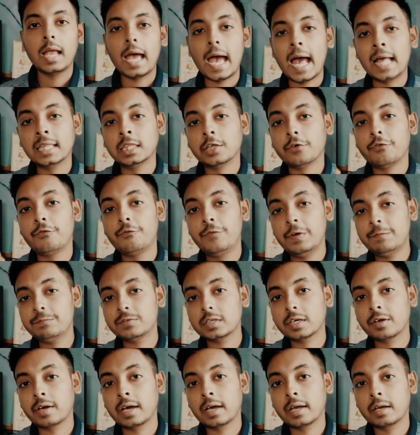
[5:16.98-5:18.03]
And the
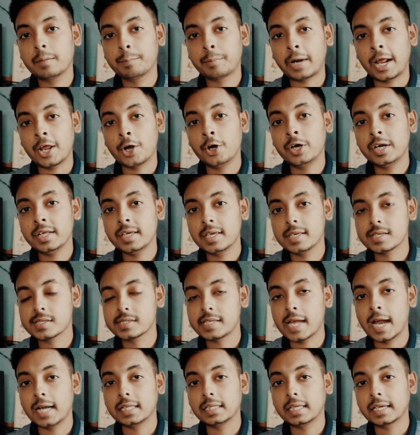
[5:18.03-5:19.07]
fifth priority is
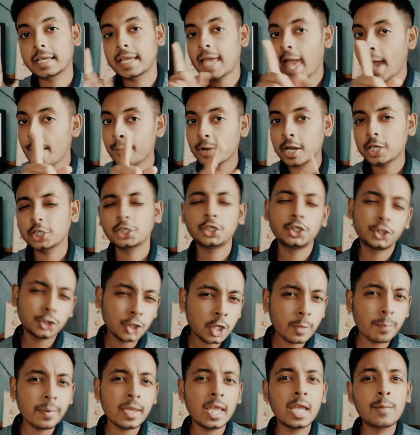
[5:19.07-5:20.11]
that the camera
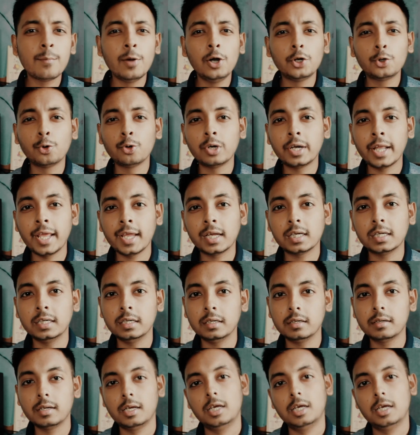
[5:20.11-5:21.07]
should be able to take